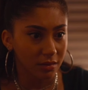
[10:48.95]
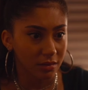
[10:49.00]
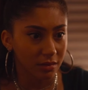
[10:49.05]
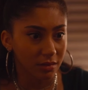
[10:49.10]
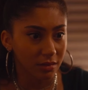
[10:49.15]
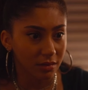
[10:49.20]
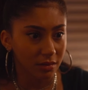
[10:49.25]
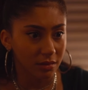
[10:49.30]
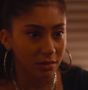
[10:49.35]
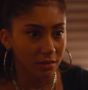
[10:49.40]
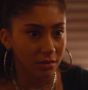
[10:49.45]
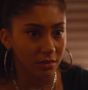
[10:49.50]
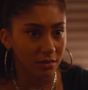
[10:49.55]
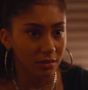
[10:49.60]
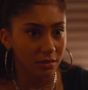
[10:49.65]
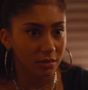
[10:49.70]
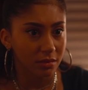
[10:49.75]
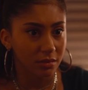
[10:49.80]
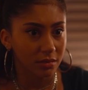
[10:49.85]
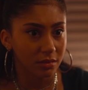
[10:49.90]

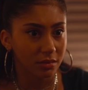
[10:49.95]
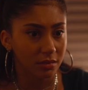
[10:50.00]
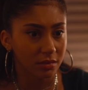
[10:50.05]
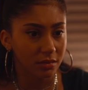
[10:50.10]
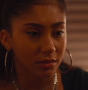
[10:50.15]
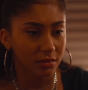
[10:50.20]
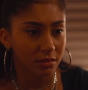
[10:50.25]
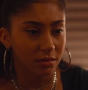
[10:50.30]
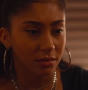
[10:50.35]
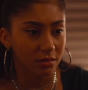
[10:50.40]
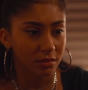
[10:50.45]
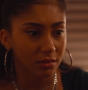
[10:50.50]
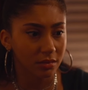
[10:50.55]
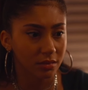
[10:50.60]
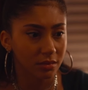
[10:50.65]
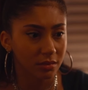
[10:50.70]
(silence)